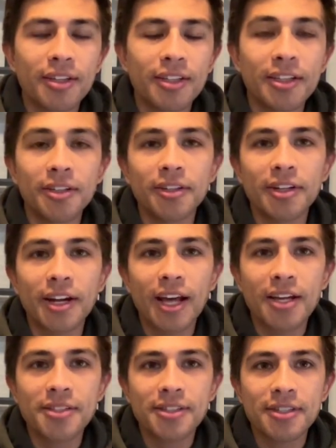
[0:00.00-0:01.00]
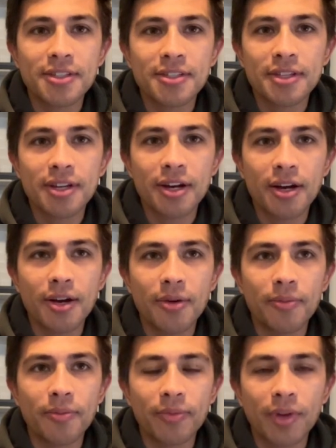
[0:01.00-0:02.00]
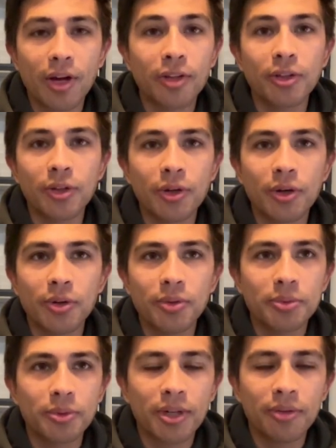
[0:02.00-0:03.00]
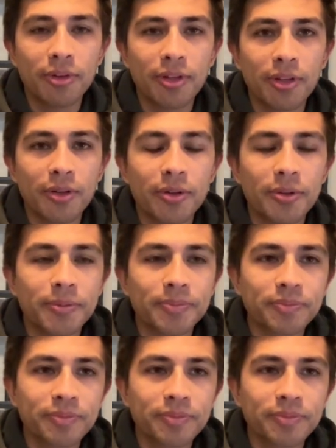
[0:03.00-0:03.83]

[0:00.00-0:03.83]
internet access on the go wherever they go,